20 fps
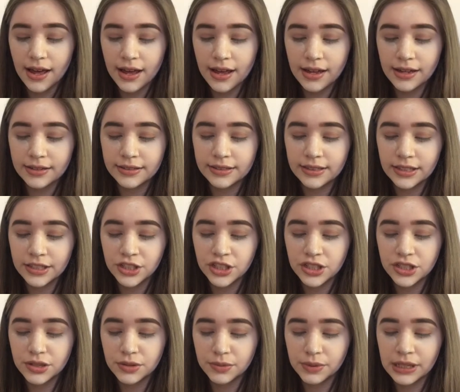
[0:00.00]
and it's
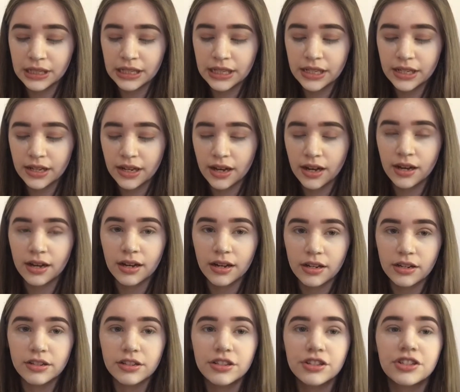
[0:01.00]
just a really
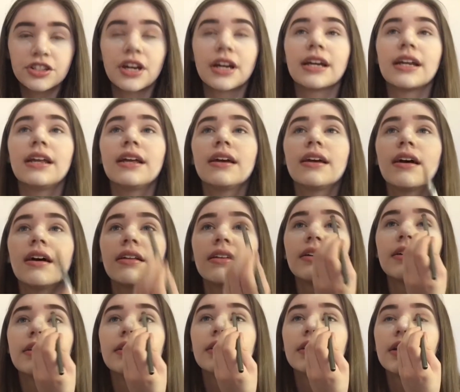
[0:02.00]
shiny
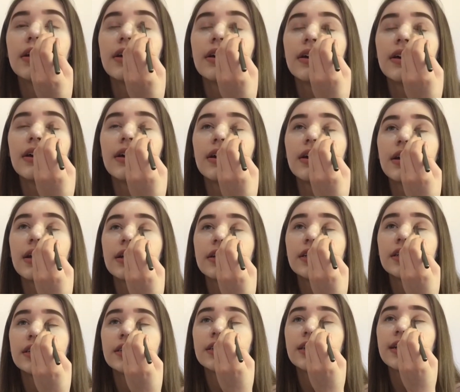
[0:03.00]
color, and I
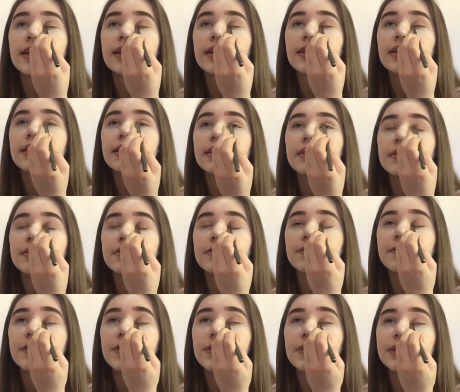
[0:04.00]
just like to
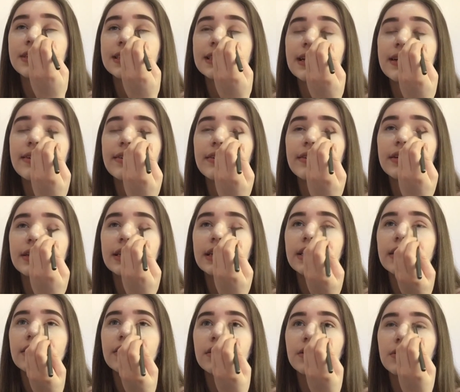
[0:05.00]
focus that on the
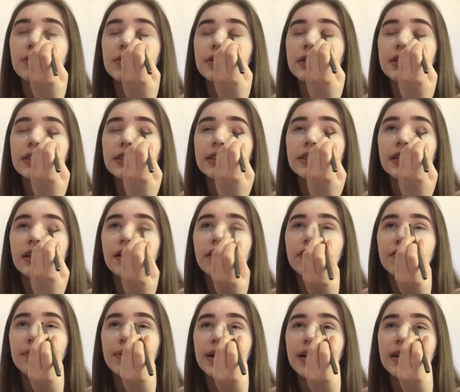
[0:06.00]
inner corners
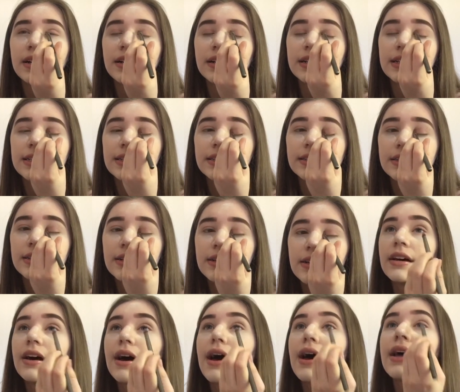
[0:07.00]
of my eyes
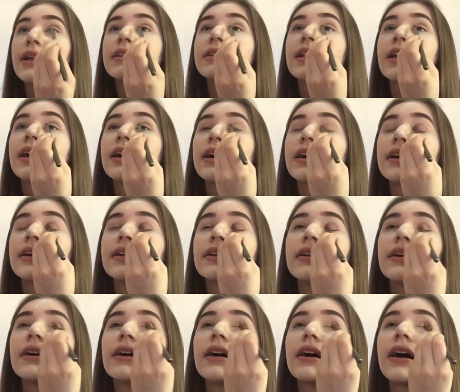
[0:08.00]
and
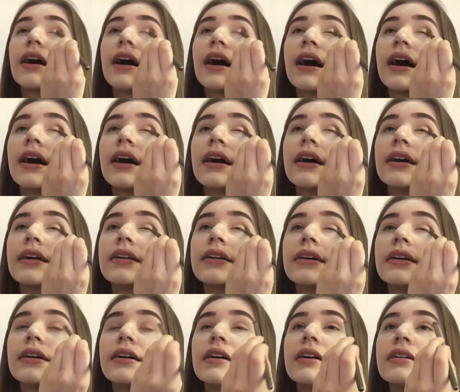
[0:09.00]
then
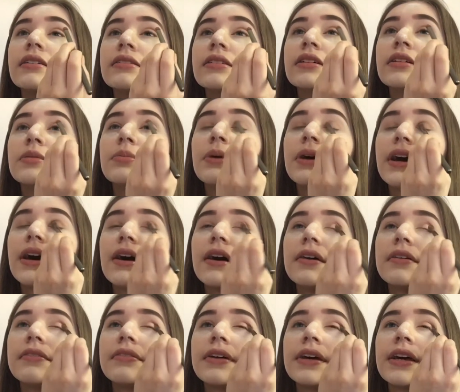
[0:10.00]
add a little bit
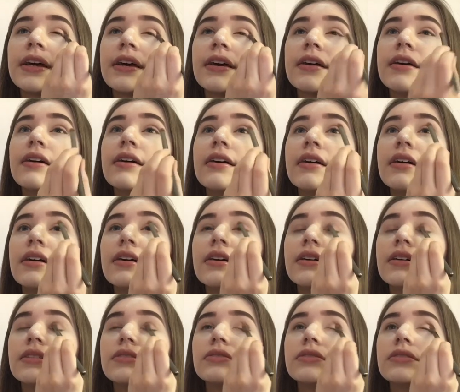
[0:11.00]
of it
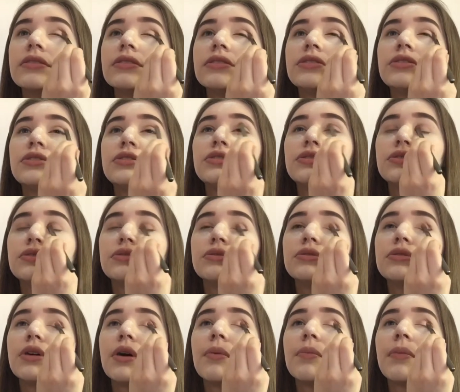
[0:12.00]

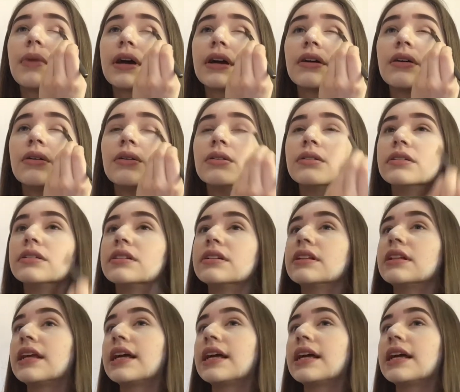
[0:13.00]
to my whole